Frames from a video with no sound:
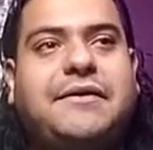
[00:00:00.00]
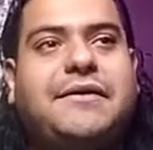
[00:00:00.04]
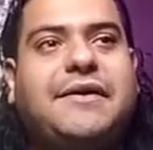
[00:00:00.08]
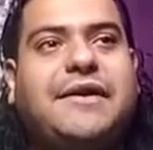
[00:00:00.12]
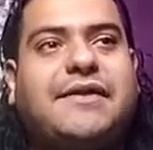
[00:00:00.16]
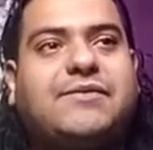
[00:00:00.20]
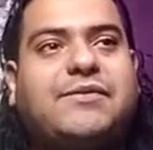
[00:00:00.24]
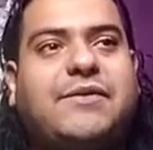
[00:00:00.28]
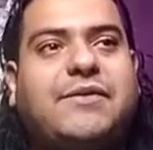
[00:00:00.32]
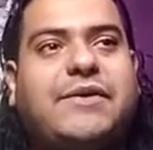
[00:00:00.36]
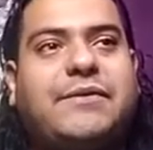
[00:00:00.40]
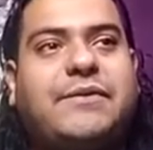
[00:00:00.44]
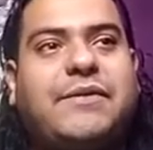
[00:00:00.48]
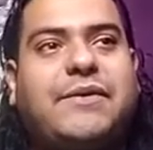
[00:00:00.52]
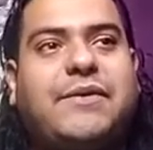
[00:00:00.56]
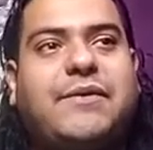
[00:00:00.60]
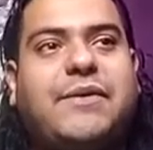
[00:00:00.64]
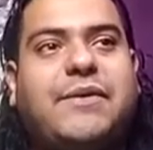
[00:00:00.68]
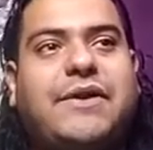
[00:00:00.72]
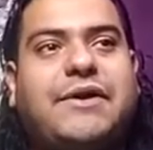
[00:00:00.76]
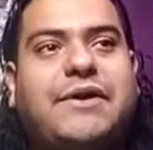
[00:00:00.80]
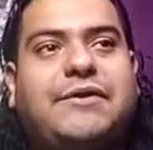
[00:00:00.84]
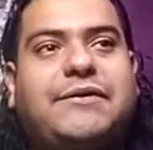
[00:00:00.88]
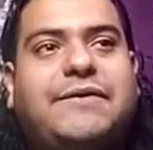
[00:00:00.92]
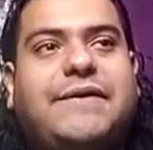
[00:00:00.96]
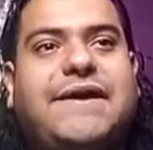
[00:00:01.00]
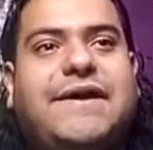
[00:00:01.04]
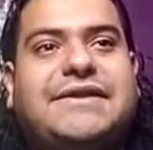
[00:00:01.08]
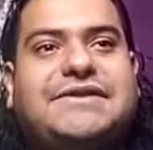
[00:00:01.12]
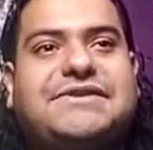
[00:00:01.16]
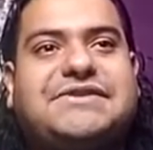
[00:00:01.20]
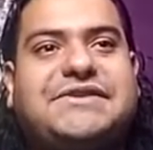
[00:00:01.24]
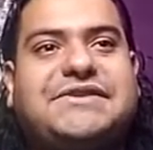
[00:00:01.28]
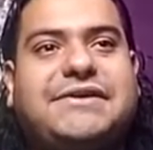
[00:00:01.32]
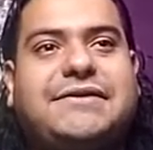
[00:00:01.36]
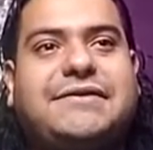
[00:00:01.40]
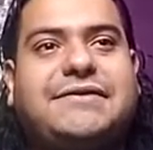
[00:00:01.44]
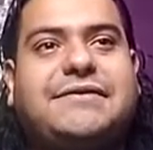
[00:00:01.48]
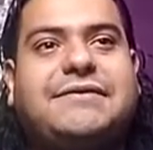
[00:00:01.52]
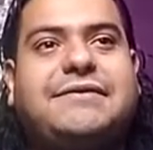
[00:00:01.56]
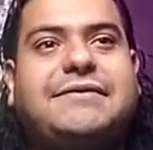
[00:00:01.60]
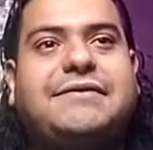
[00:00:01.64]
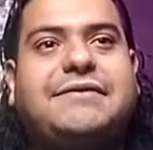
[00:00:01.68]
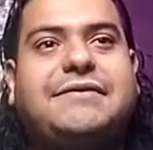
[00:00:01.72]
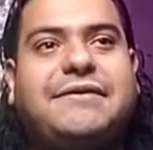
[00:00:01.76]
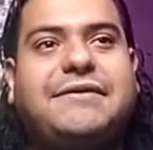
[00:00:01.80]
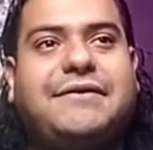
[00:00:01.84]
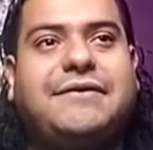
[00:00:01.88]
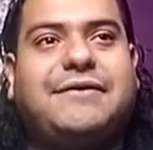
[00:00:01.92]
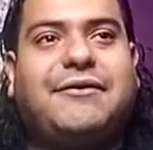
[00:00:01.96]
That's whenever they want to do that shit,
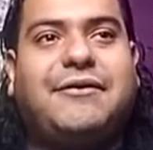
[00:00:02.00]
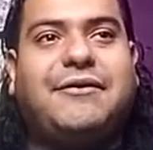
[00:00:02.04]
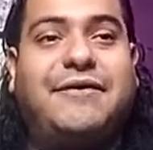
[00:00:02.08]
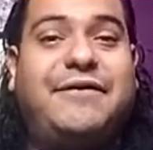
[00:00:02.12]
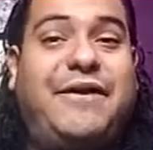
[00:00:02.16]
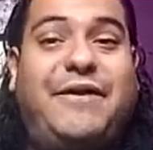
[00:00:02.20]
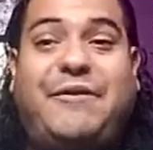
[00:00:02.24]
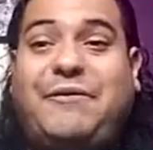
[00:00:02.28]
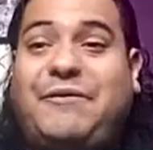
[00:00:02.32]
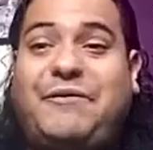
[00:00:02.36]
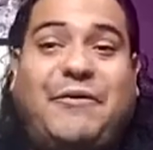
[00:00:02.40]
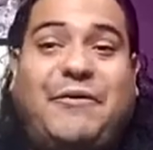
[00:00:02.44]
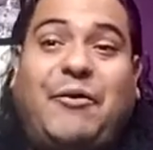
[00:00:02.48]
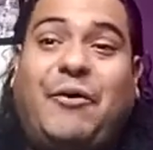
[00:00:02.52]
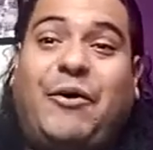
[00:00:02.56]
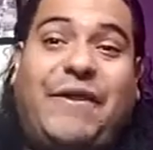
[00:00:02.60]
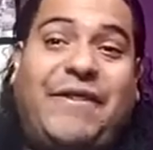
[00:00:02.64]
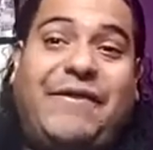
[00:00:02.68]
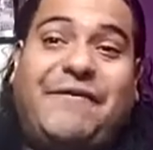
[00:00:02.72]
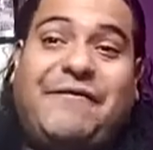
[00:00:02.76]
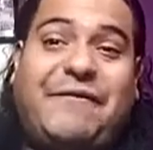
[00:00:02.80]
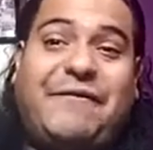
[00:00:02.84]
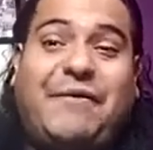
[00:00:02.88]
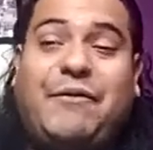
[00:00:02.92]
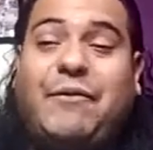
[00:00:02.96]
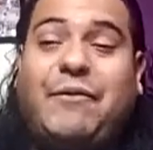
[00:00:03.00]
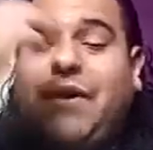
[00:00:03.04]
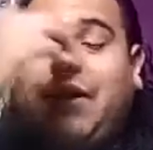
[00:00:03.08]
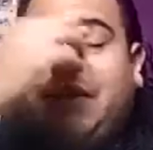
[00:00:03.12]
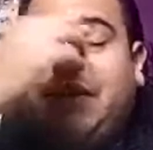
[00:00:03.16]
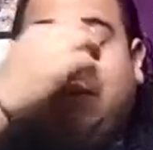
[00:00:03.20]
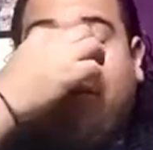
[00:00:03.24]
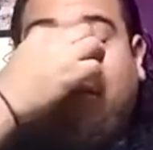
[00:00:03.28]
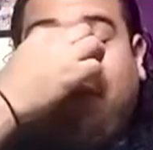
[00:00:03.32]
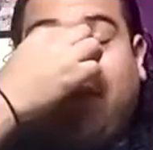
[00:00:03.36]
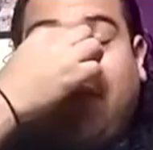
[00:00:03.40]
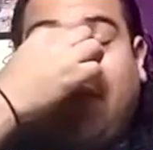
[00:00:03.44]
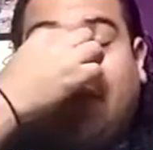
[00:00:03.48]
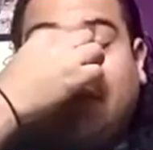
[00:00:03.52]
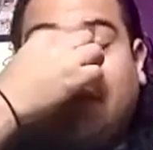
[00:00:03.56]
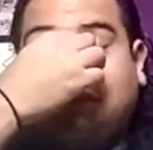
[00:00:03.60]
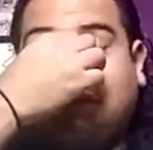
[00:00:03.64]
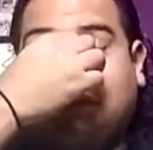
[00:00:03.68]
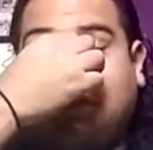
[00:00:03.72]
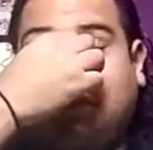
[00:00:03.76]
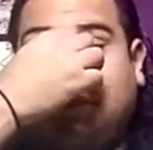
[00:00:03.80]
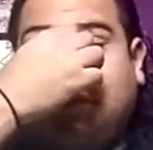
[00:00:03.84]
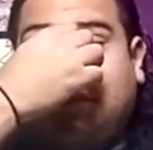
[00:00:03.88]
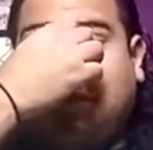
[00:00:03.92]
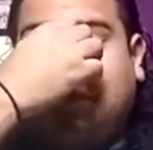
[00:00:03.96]
or they even want to do that
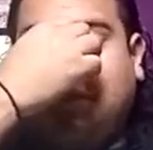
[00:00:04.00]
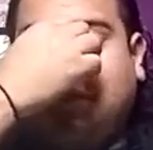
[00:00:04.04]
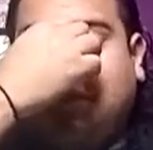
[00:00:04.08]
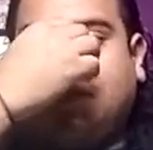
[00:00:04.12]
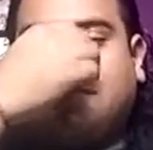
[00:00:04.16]
shit.